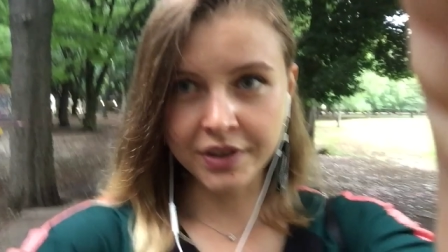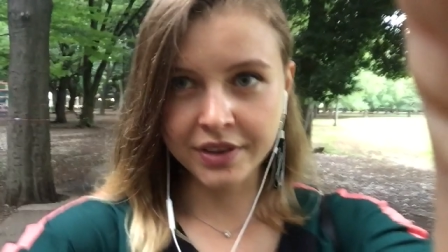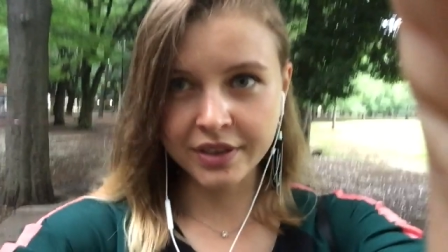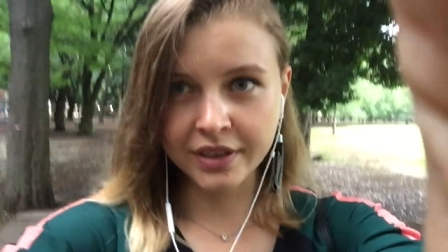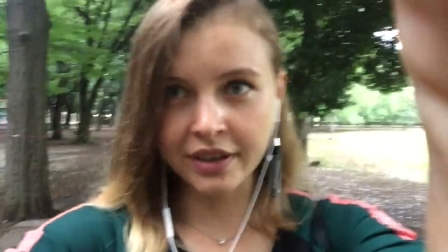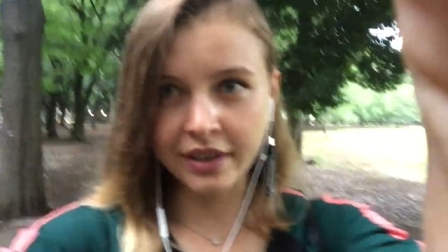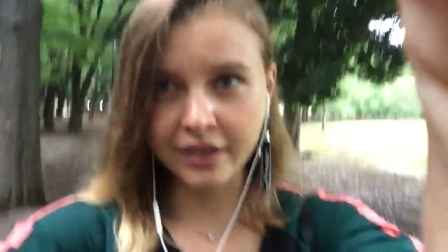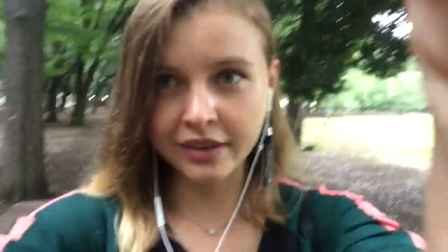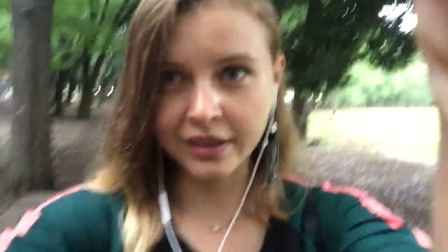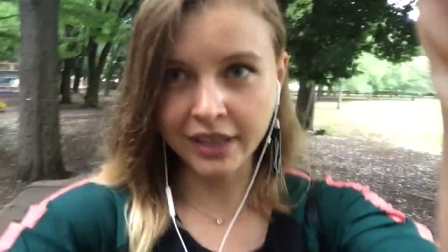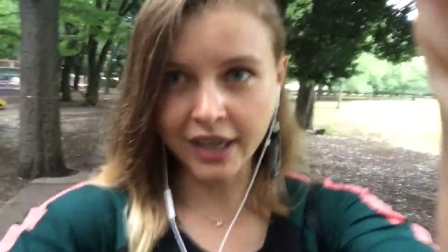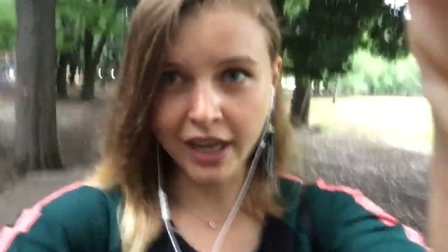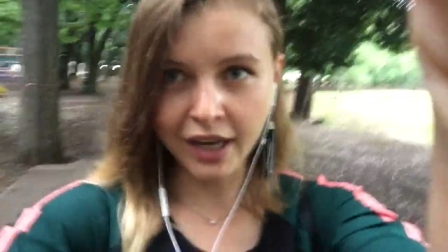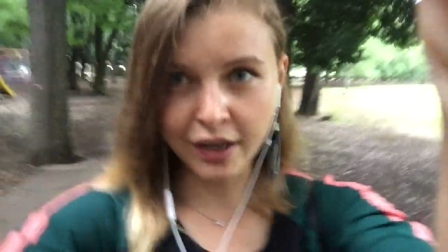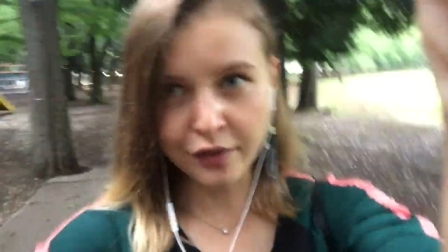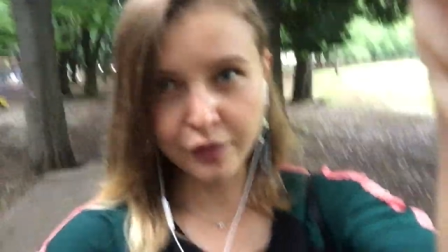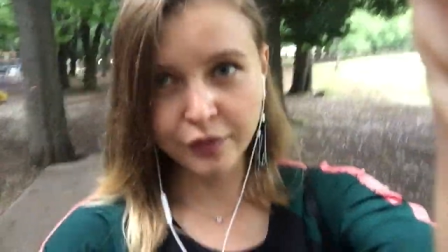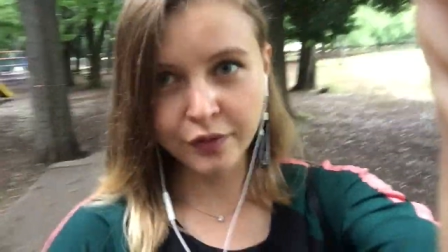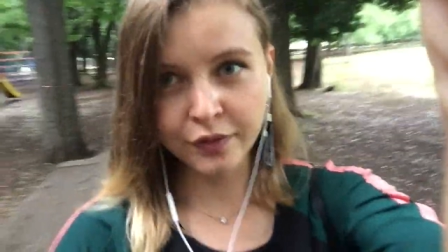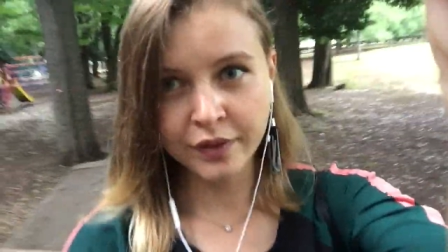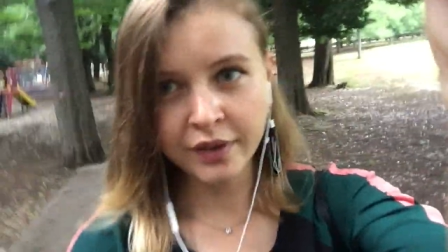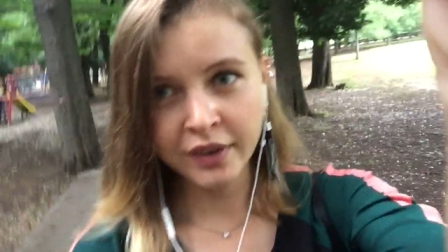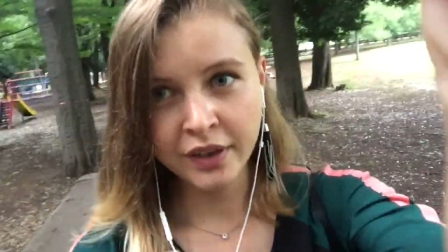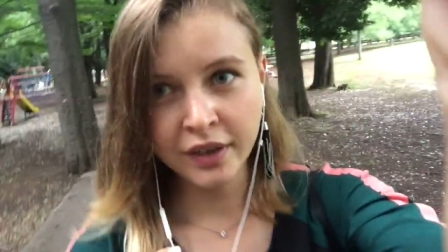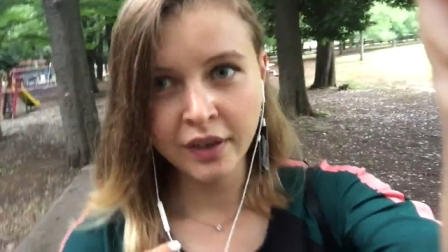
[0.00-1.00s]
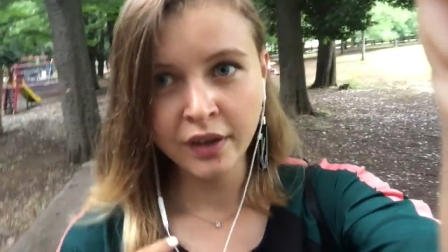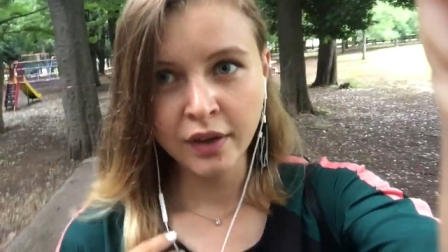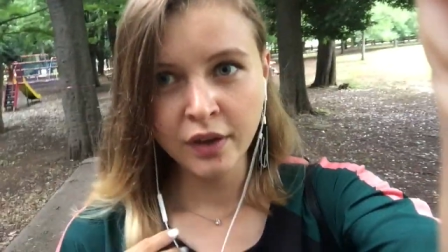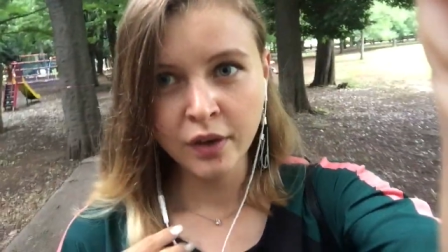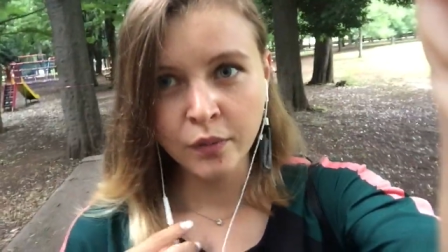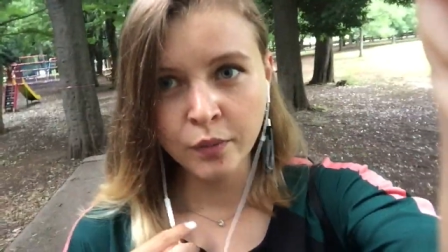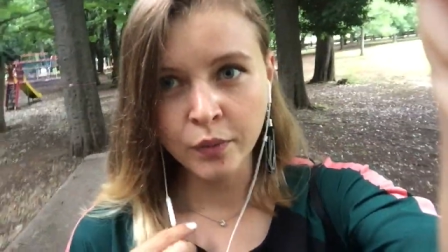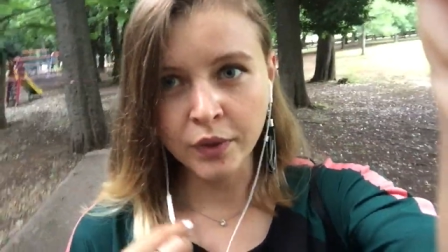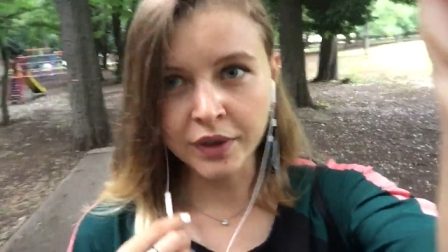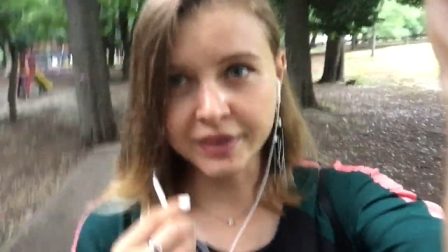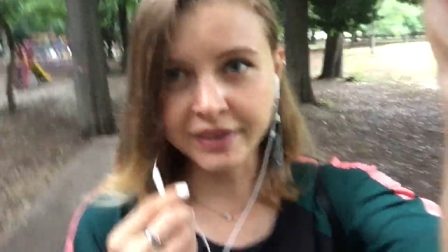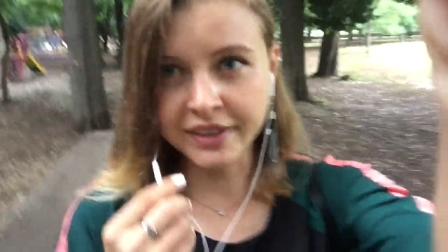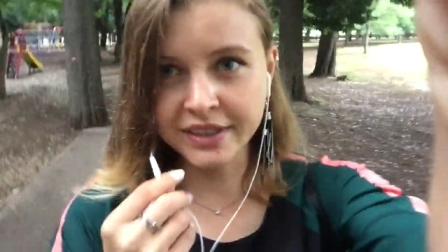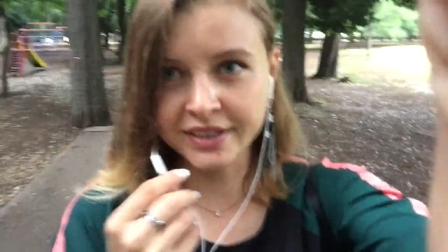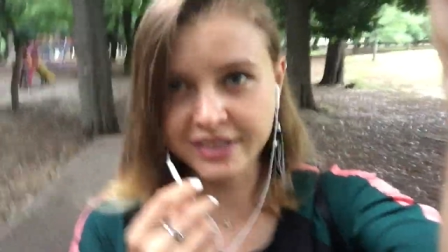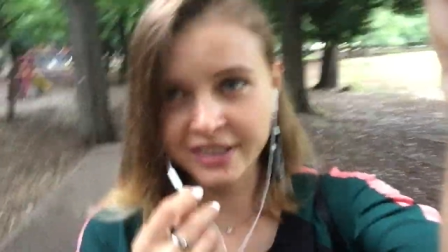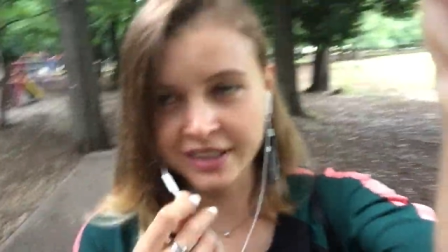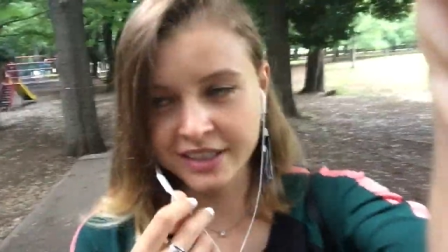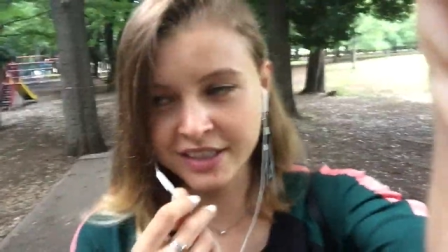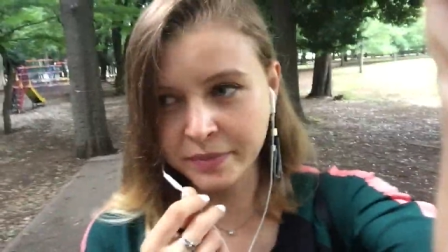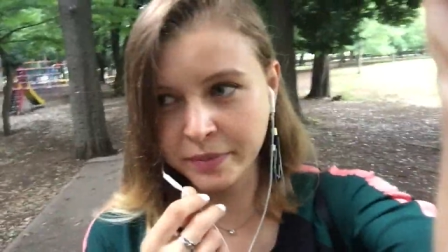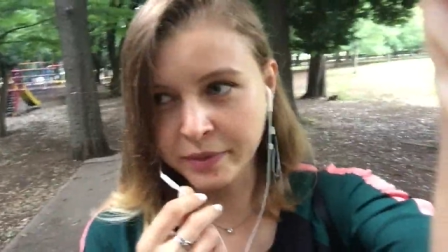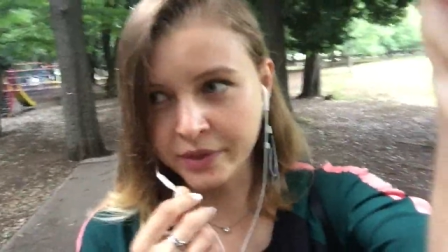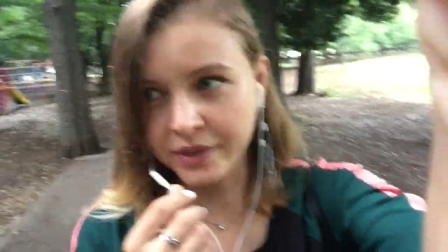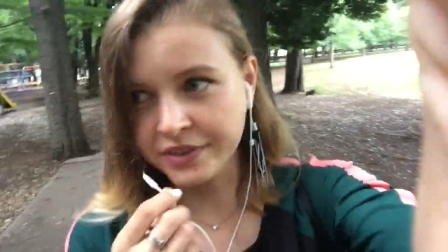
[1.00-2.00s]
in life, what this
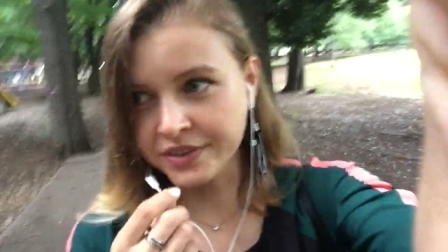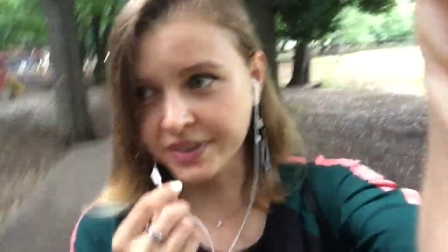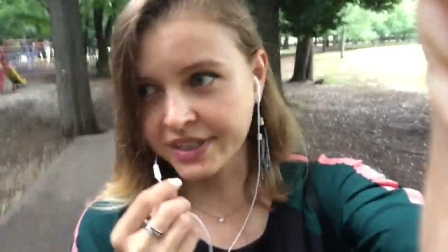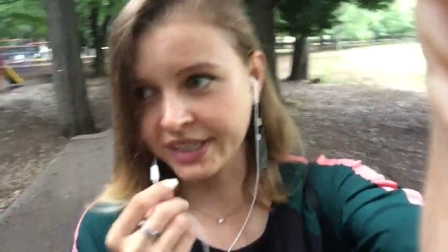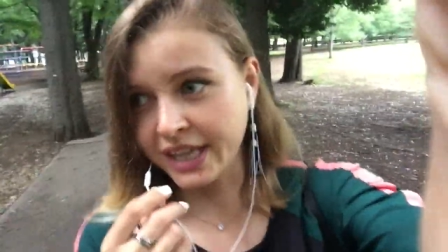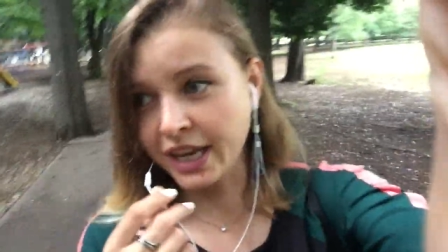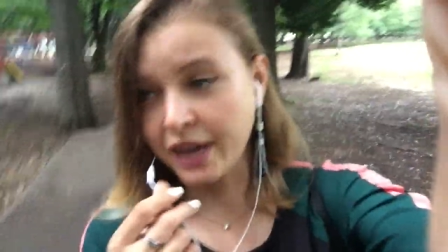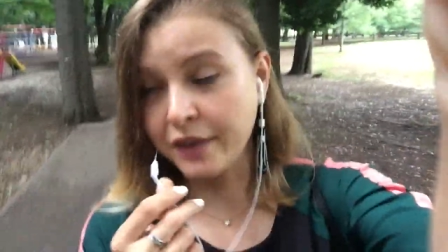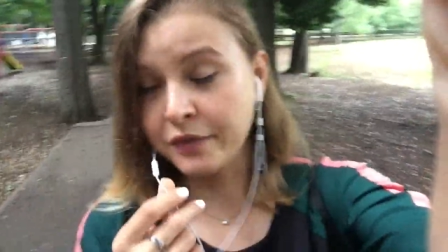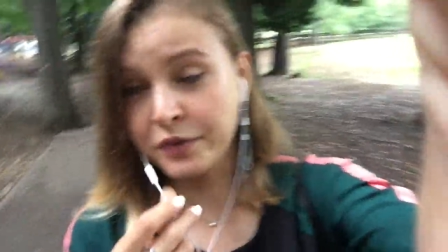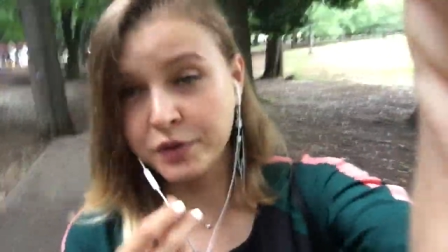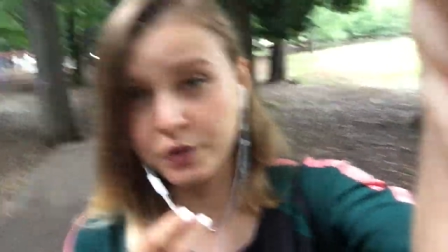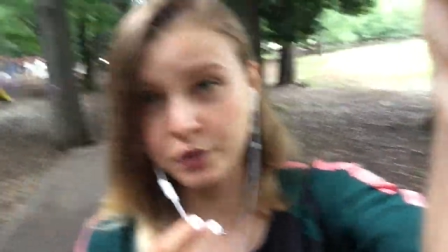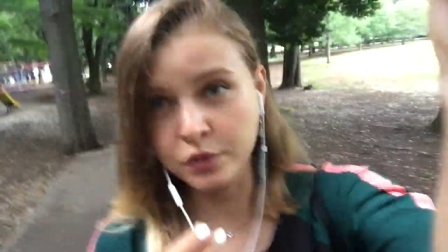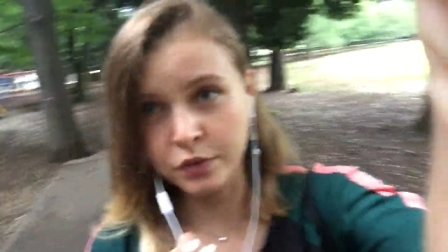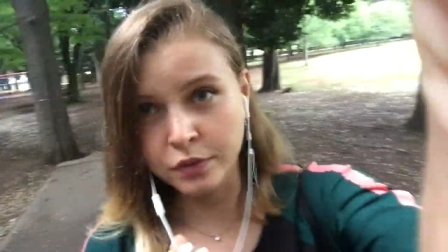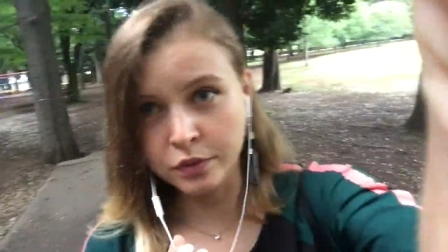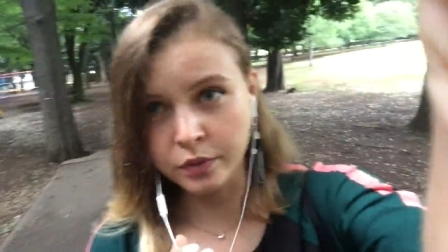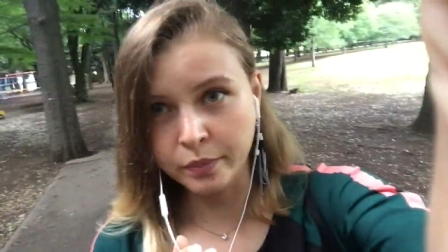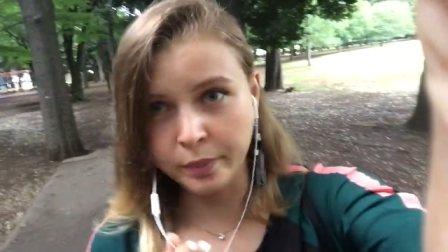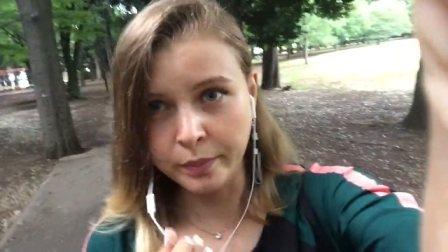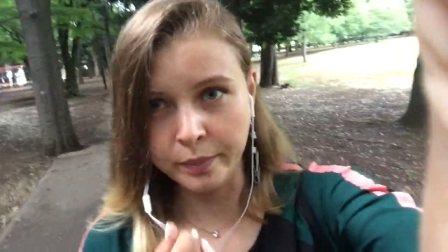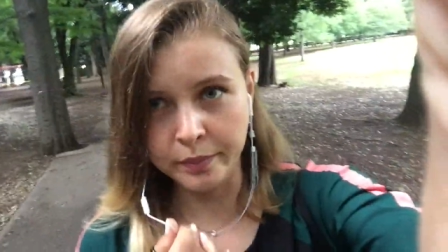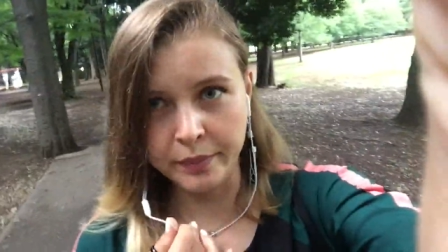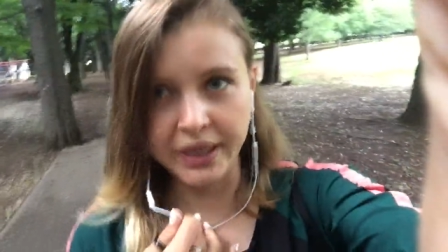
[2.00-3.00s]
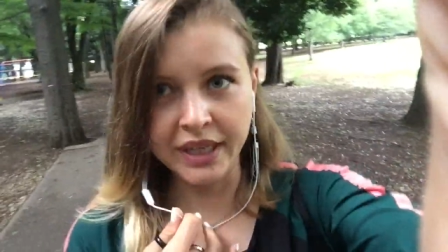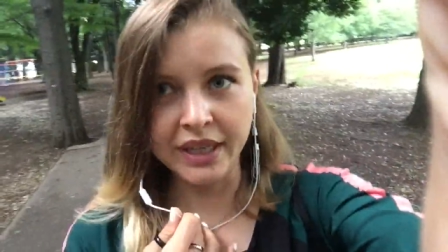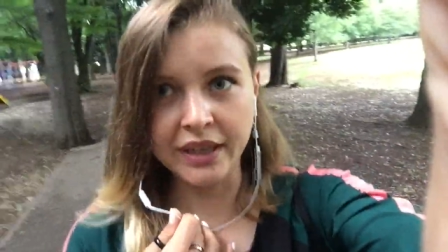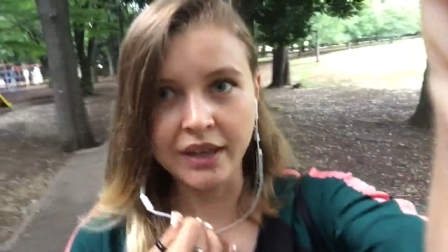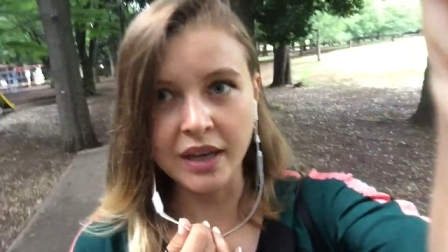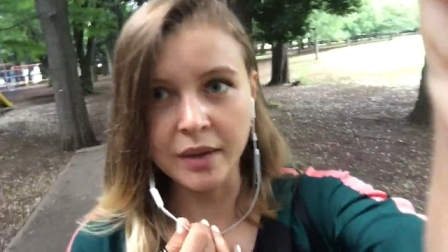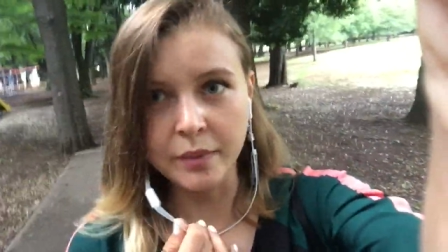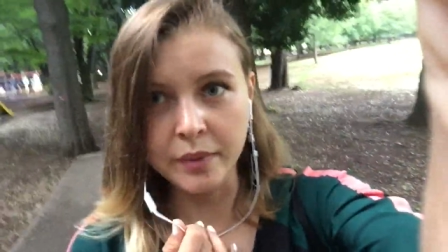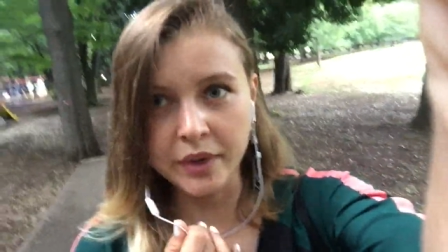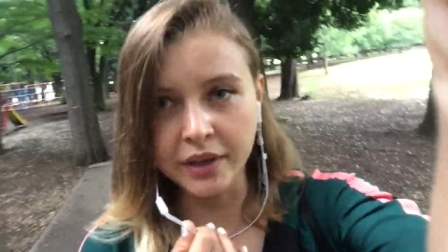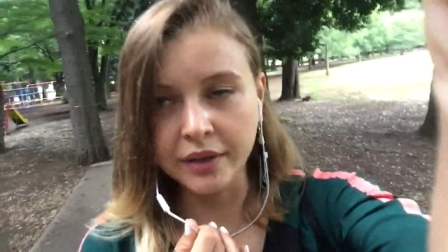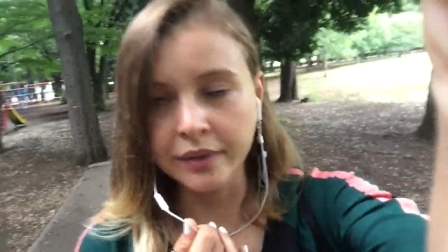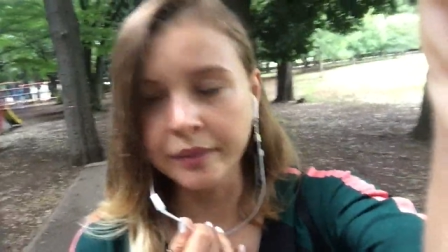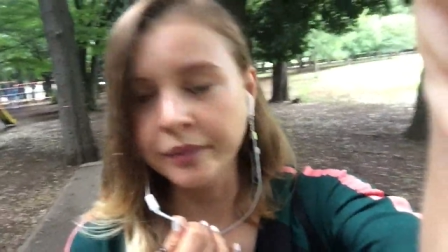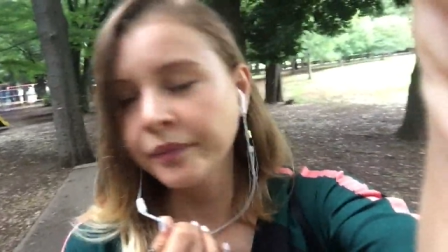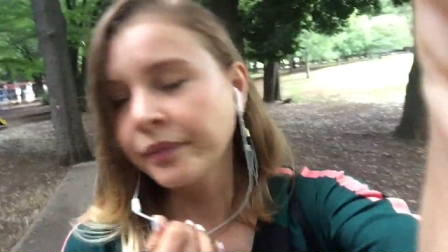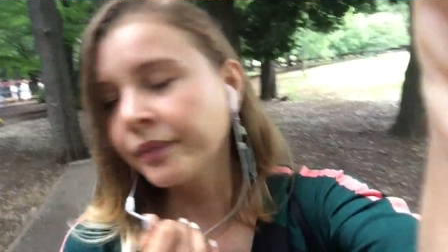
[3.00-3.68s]
experience gave to me. I mean,